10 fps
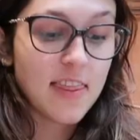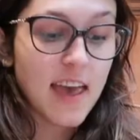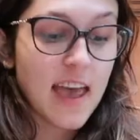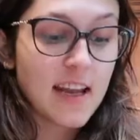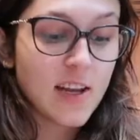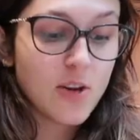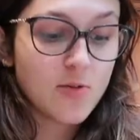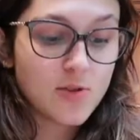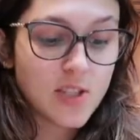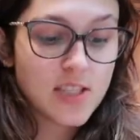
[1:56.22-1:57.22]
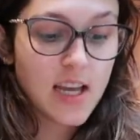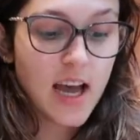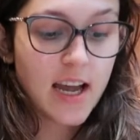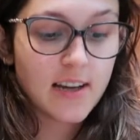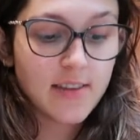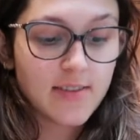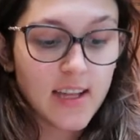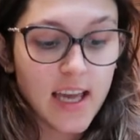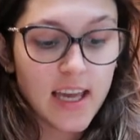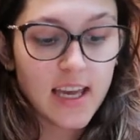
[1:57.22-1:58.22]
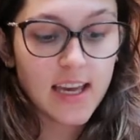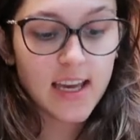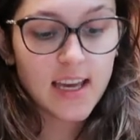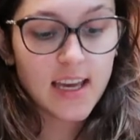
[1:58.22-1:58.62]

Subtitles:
Then you just kind of like,